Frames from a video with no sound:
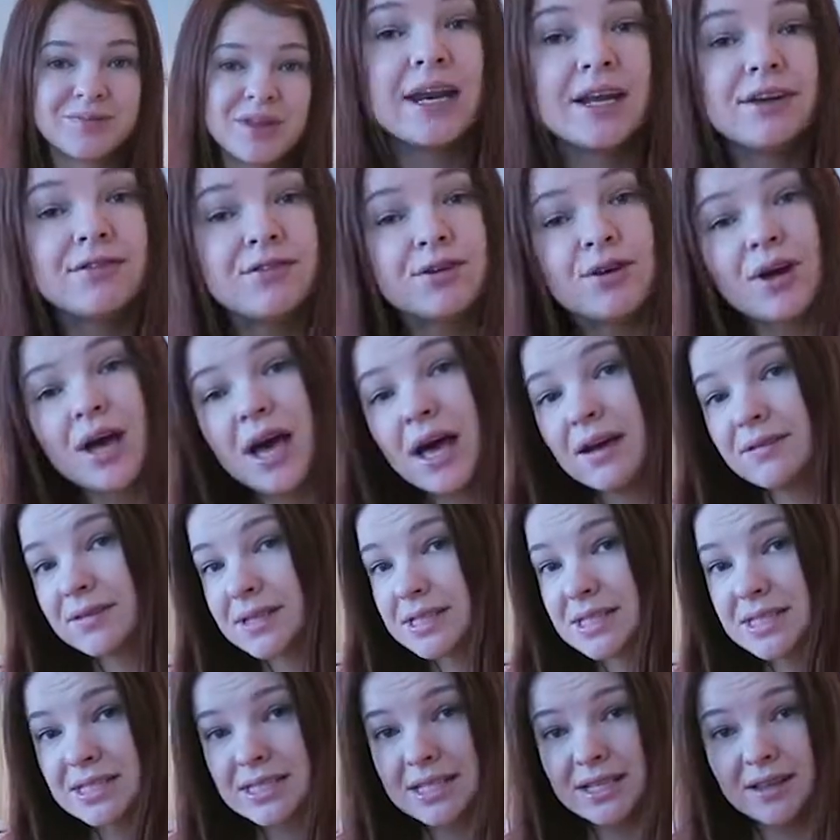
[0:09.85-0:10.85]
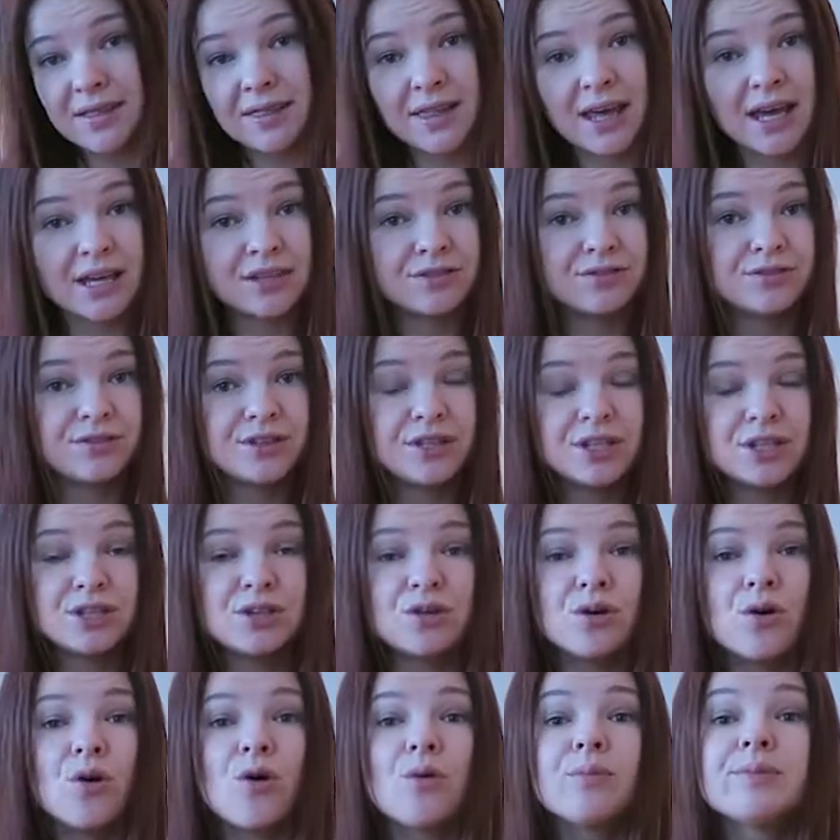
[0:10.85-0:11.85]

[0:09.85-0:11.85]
And if you haven't seen that video,